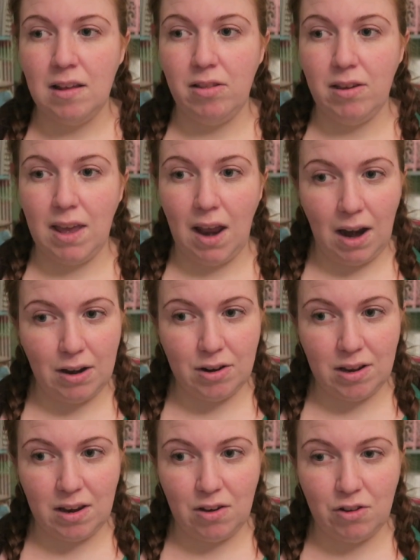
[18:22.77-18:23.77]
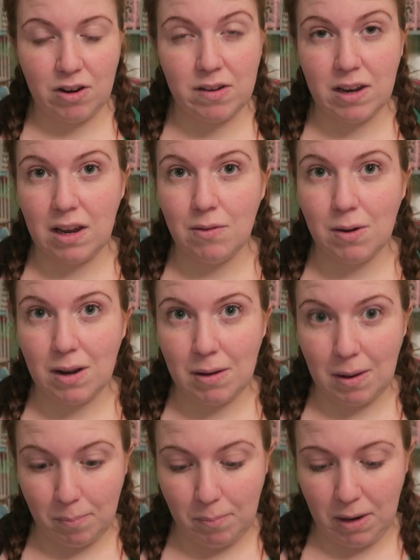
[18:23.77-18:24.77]
If the character is interesting, it will
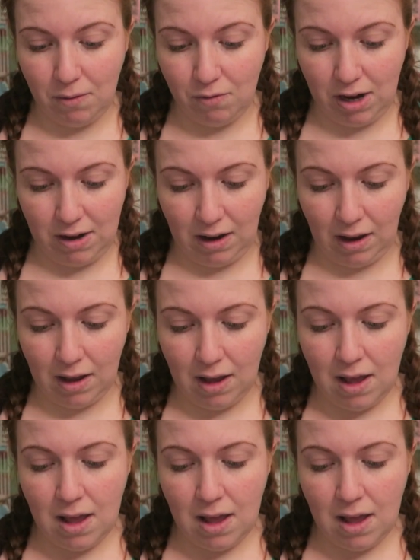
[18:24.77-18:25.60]
keep me reading.